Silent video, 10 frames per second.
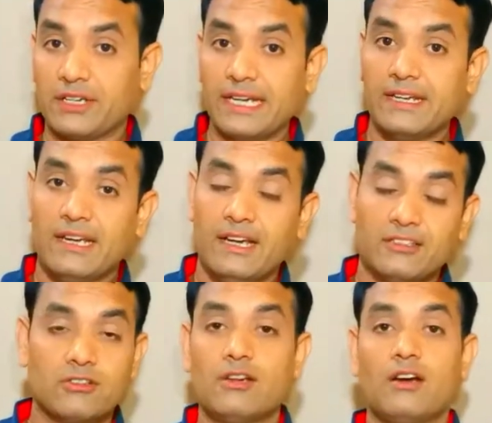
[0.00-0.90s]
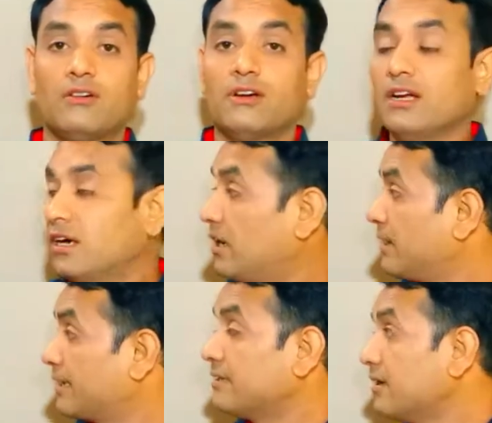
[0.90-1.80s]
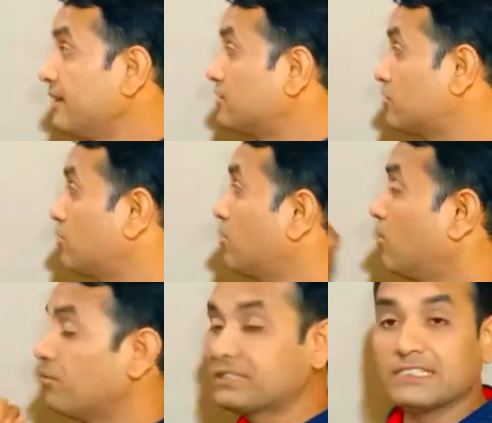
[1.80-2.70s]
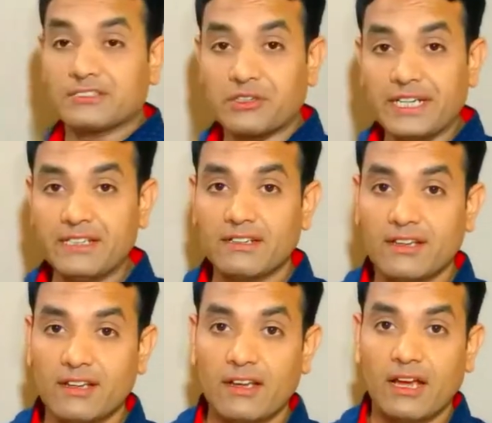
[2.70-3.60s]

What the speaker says: Okay, so now get the list over the screen